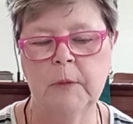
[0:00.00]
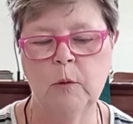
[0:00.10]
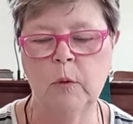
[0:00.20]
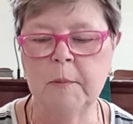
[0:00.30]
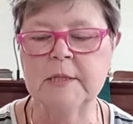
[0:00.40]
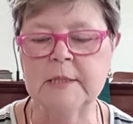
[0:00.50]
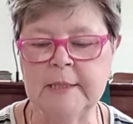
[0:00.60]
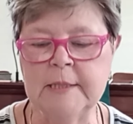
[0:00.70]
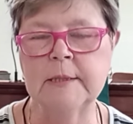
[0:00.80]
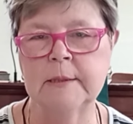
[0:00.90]
We must
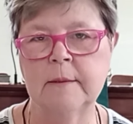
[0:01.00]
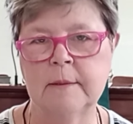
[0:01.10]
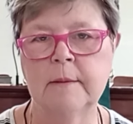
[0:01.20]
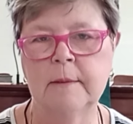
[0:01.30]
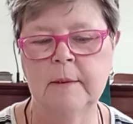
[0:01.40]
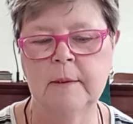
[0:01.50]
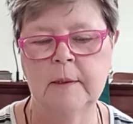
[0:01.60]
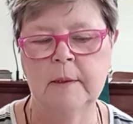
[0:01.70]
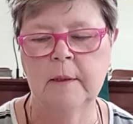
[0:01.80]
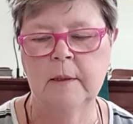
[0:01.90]
listen
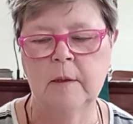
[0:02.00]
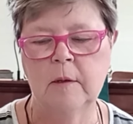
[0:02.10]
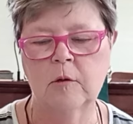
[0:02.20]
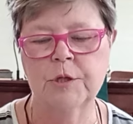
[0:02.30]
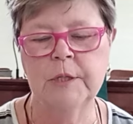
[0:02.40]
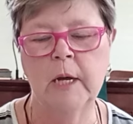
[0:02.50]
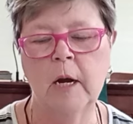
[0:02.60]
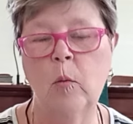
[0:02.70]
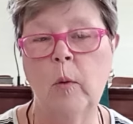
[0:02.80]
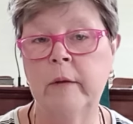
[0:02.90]
or see
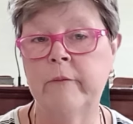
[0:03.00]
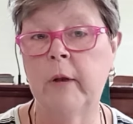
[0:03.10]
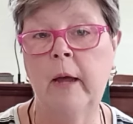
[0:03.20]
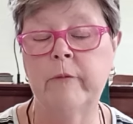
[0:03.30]
our way of life